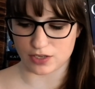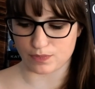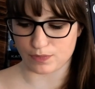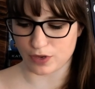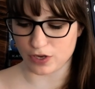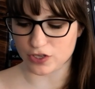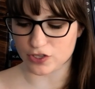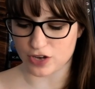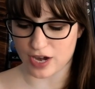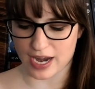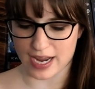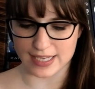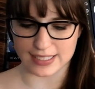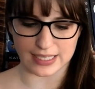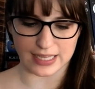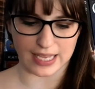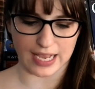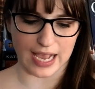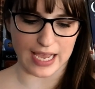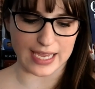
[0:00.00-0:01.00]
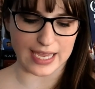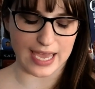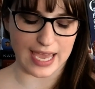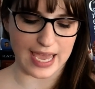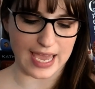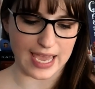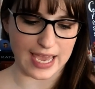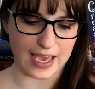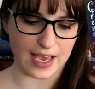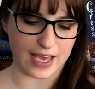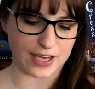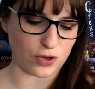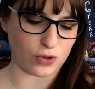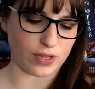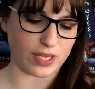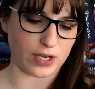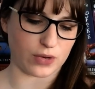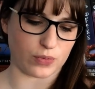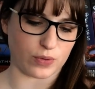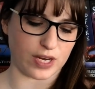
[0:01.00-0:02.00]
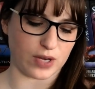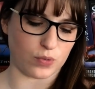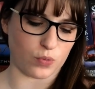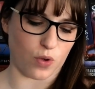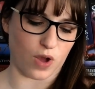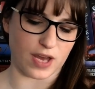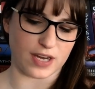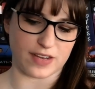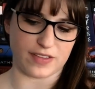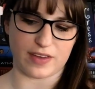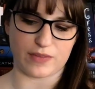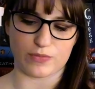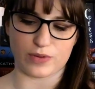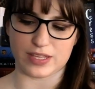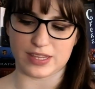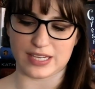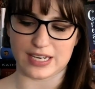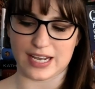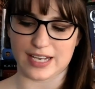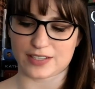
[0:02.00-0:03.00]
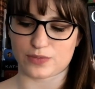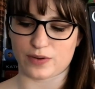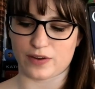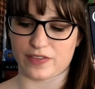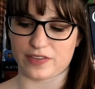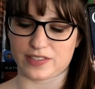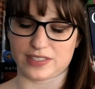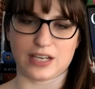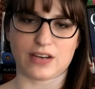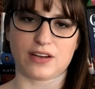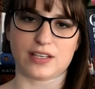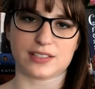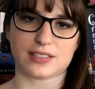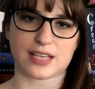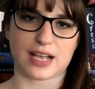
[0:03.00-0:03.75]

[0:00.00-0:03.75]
book trait is I don't read one and then read the next one in the series.